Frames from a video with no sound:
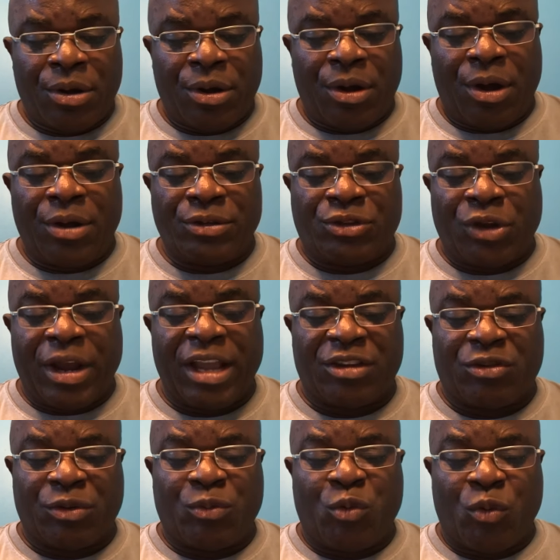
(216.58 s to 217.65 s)
unto
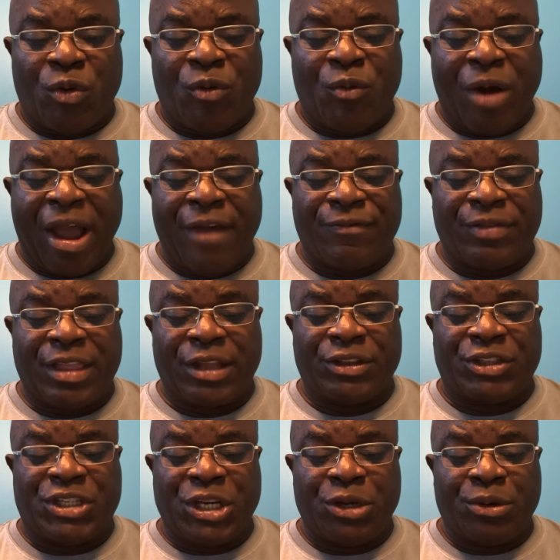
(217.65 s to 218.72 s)
his wife
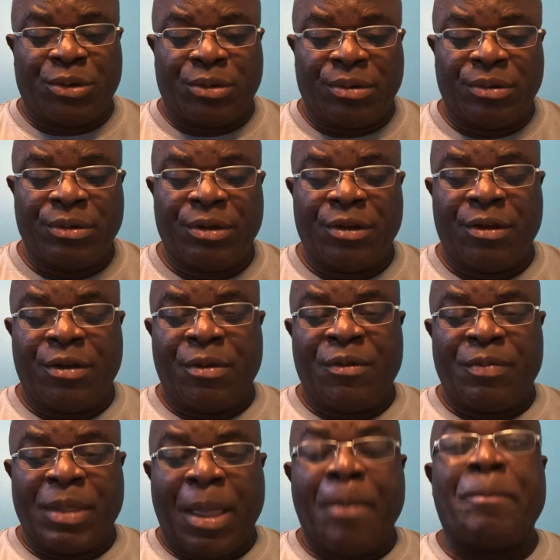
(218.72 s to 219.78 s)
the due
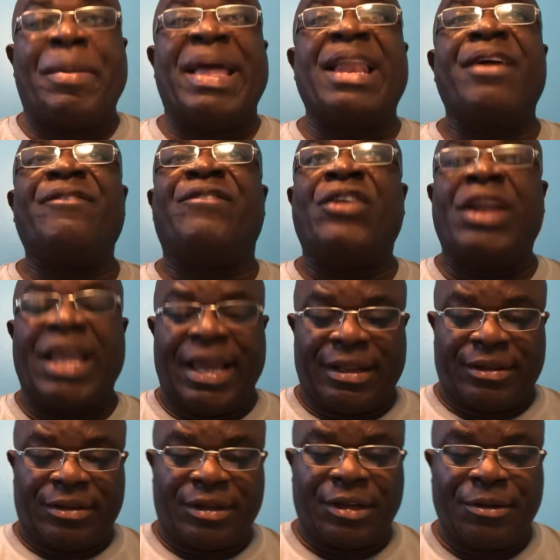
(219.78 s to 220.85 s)

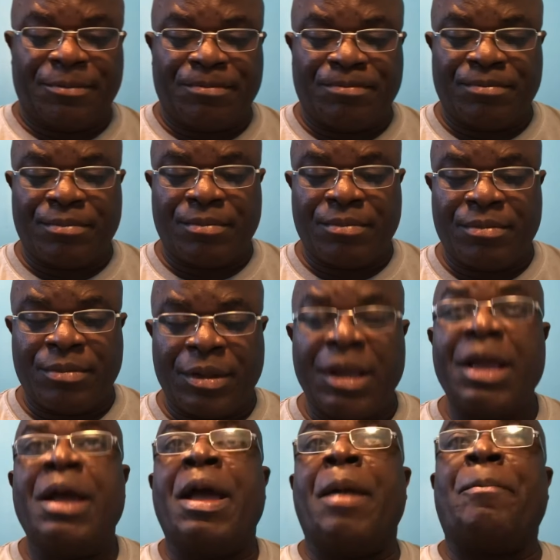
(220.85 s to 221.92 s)
benevolent.
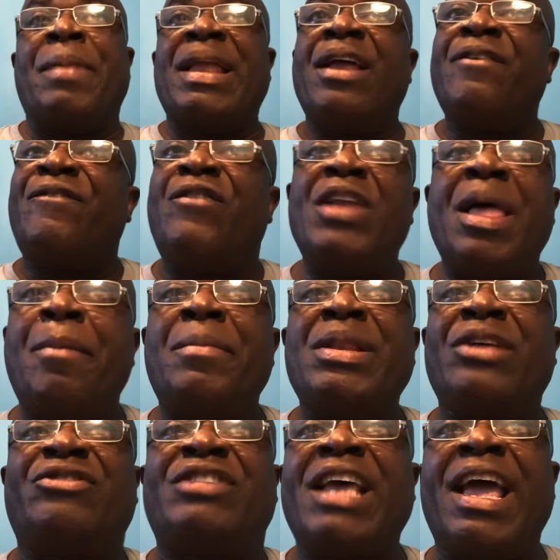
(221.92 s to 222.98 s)
Benevolent
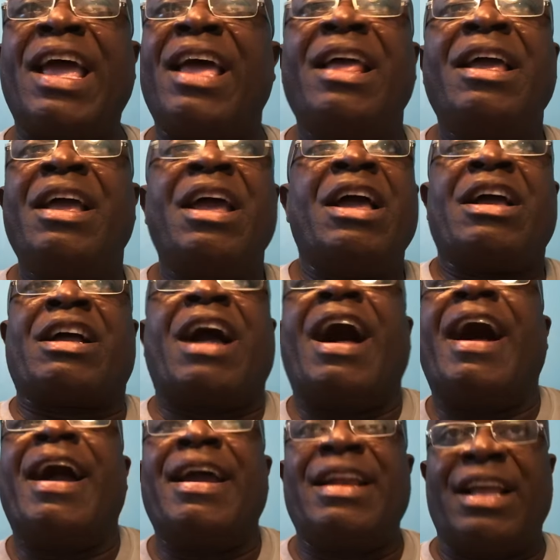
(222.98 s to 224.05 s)
means to say
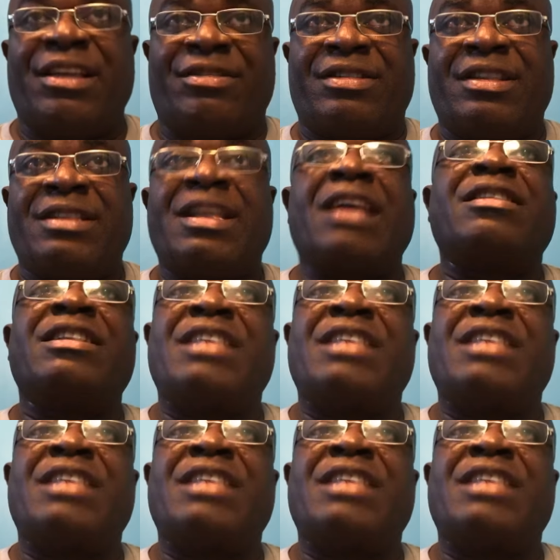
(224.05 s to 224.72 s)
kindness. That's the